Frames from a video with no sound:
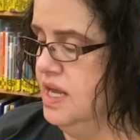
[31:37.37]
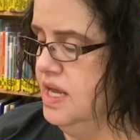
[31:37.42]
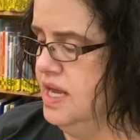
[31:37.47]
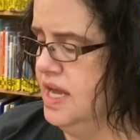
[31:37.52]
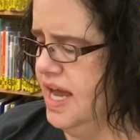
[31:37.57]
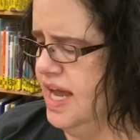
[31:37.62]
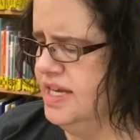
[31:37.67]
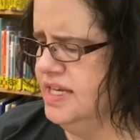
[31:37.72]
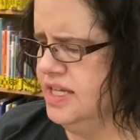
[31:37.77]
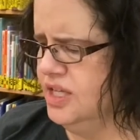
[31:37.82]

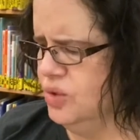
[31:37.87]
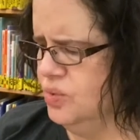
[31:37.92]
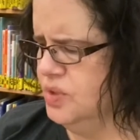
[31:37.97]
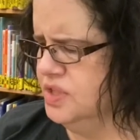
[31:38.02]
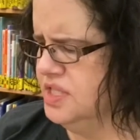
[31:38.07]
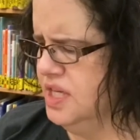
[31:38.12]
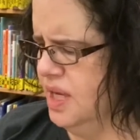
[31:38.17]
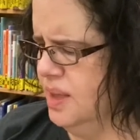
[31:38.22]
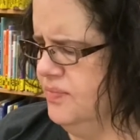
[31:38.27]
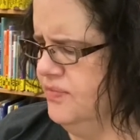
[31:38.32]
And it would
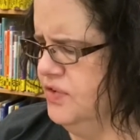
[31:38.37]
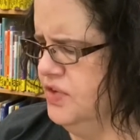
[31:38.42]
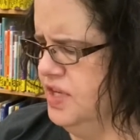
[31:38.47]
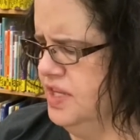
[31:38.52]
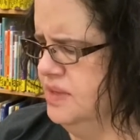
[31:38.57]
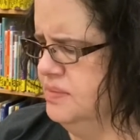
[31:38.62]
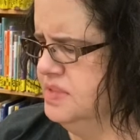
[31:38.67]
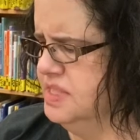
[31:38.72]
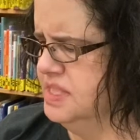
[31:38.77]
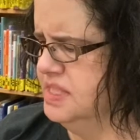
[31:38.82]
comfort
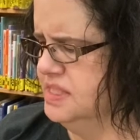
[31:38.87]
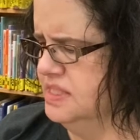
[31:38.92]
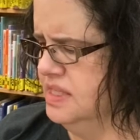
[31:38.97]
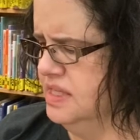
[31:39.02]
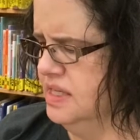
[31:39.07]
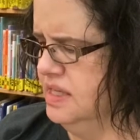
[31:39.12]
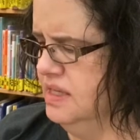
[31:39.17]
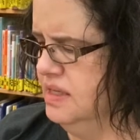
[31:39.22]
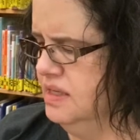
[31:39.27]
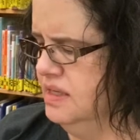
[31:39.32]
him to
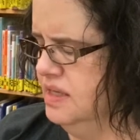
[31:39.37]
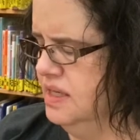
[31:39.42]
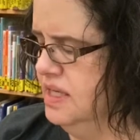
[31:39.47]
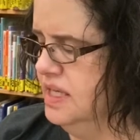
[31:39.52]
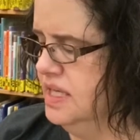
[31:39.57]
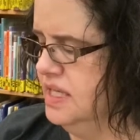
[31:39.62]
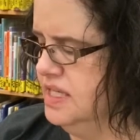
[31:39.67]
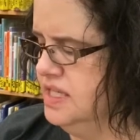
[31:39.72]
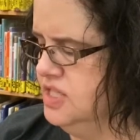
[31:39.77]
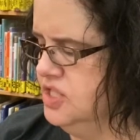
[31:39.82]
see,
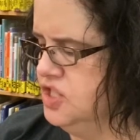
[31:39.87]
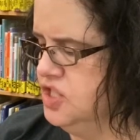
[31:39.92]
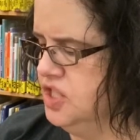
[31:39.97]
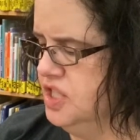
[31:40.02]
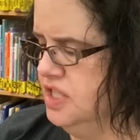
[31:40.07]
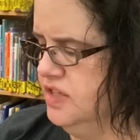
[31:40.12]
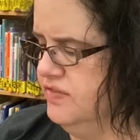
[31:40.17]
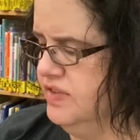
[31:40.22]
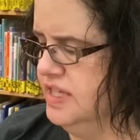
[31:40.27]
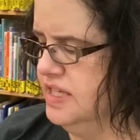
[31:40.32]
each
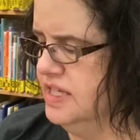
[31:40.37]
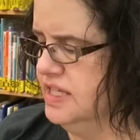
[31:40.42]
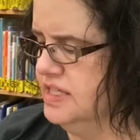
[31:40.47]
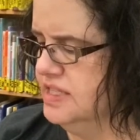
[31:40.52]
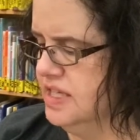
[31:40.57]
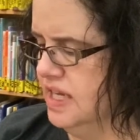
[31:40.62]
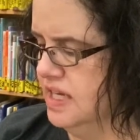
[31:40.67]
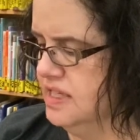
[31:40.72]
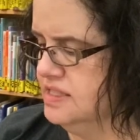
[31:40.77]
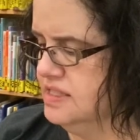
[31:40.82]
evening at
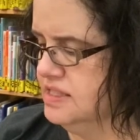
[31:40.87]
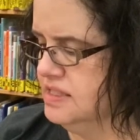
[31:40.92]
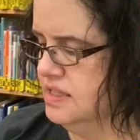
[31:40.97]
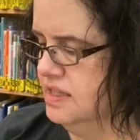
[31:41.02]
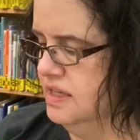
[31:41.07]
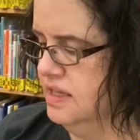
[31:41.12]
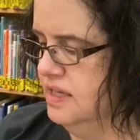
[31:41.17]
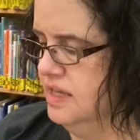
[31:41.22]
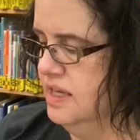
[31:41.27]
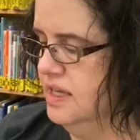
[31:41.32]
dusk,
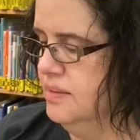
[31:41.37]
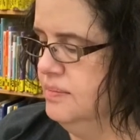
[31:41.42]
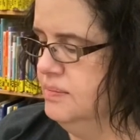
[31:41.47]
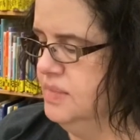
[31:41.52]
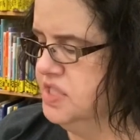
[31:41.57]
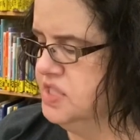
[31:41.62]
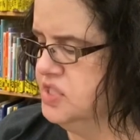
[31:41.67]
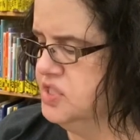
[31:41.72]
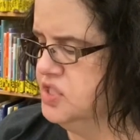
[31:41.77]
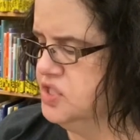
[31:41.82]

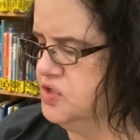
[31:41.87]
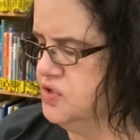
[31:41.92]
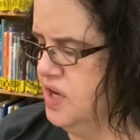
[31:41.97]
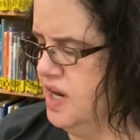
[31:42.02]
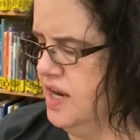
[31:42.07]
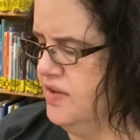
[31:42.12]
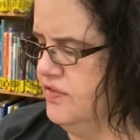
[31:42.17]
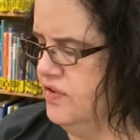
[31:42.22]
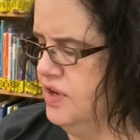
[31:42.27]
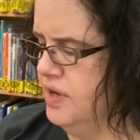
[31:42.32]
Mrs.
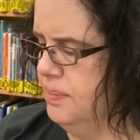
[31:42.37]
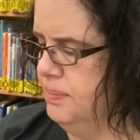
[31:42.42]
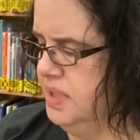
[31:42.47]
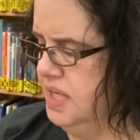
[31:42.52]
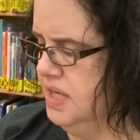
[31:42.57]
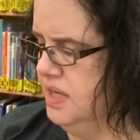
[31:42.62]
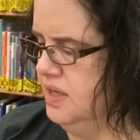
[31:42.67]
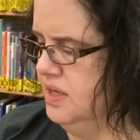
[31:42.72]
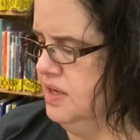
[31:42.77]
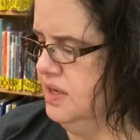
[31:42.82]
Driver
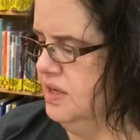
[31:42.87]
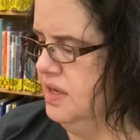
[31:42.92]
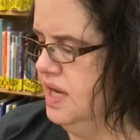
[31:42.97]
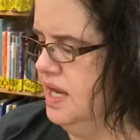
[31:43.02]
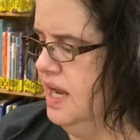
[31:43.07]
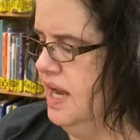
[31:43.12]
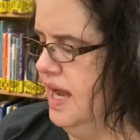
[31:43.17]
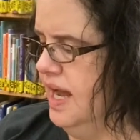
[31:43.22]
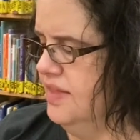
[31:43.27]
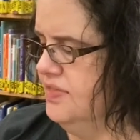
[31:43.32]
appear
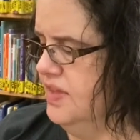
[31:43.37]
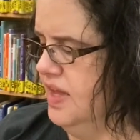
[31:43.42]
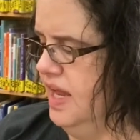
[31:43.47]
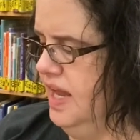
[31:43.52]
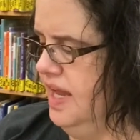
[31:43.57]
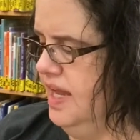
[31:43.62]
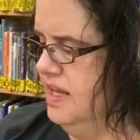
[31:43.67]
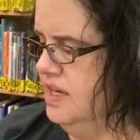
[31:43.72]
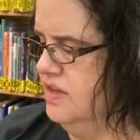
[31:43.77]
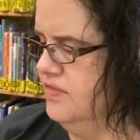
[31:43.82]
at the
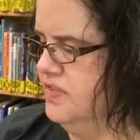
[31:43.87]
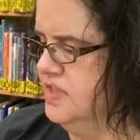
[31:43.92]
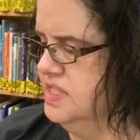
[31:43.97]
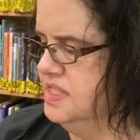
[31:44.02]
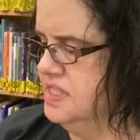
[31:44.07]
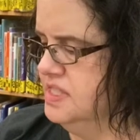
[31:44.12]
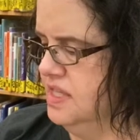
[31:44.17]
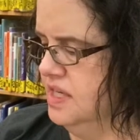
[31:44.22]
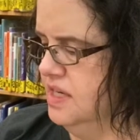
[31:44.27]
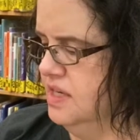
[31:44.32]
head of the
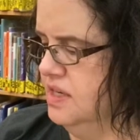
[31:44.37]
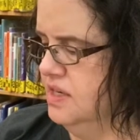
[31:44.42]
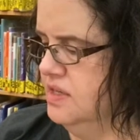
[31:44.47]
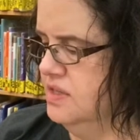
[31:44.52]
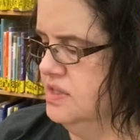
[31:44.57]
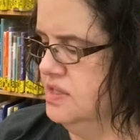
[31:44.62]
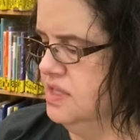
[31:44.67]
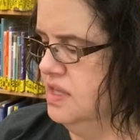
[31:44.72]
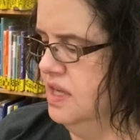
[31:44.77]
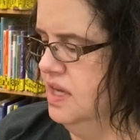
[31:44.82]

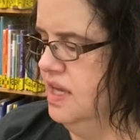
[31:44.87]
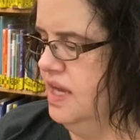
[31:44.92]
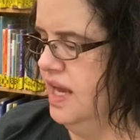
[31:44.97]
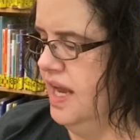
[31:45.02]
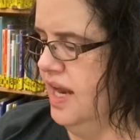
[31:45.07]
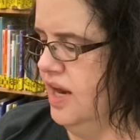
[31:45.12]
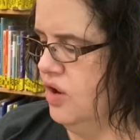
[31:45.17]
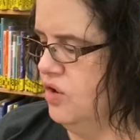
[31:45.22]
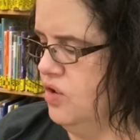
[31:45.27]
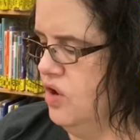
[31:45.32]
stairs
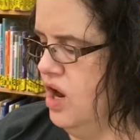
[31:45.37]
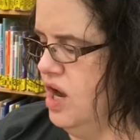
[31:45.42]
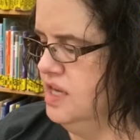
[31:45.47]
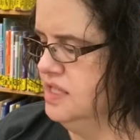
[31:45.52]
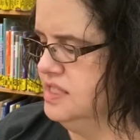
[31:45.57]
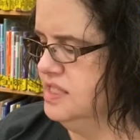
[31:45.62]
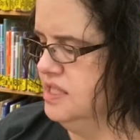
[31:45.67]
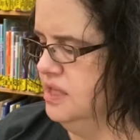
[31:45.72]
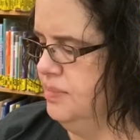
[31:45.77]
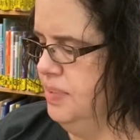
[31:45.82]
and
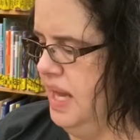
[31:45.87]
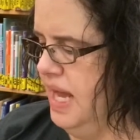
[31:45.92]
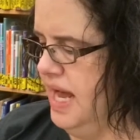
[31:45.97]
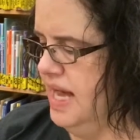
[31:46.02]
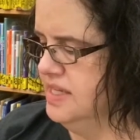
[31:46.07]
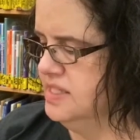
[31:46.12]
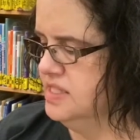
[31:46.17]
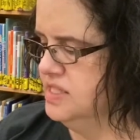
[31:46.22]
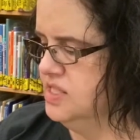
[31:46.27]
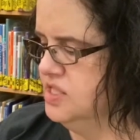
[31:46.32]
cross the
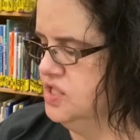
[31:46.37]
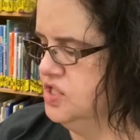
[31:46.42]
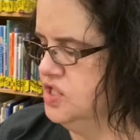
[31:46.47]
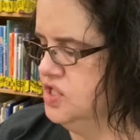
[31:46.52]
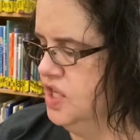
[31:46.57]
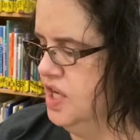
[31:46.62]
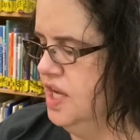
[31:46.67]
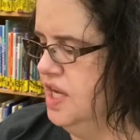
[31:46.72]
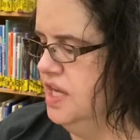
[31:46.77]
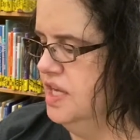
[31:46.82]
passage
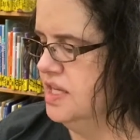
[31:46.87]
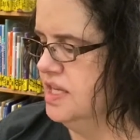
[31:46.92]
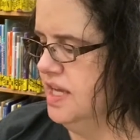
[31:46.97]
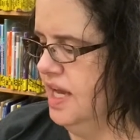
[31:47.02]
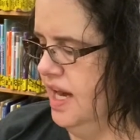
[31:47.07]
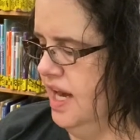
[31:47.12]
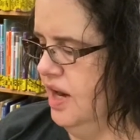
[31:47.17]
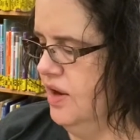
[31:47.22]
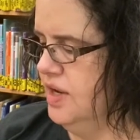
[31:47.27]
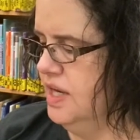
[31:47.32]

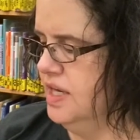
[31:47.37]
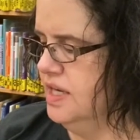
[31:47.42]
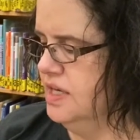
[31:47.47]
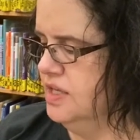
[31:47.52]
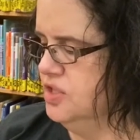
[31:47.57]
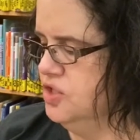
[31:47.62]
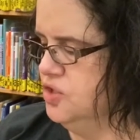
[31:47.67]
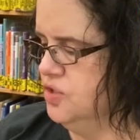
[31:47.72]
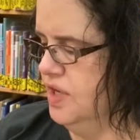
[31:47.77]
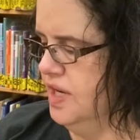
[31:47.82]
carrying a
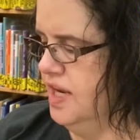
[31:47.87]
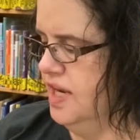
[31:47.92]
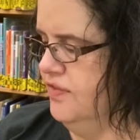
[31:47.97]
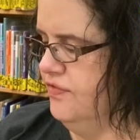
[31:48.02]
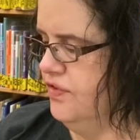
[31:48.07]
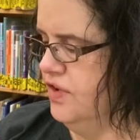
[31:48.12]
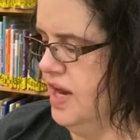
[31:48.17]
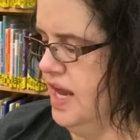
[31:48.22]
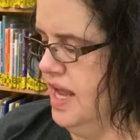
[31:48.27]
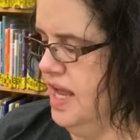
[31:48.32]
tray
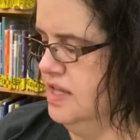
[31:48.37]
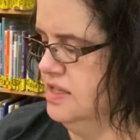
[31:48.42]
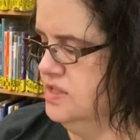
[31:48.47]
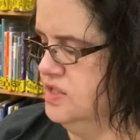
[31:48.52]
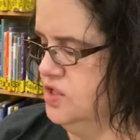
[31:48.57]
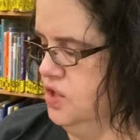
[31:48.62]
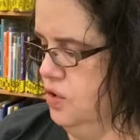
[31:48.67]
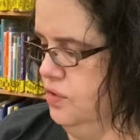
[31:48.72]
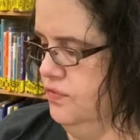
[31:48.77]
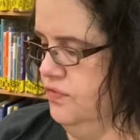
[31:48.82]
for Aunt
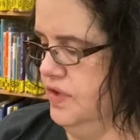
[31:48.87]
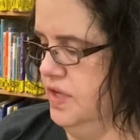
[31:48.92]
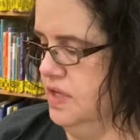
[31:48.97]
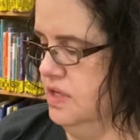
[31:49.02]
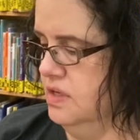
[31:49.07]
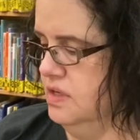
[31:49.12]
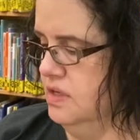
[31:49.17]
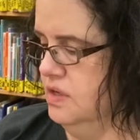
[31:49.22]
Sophie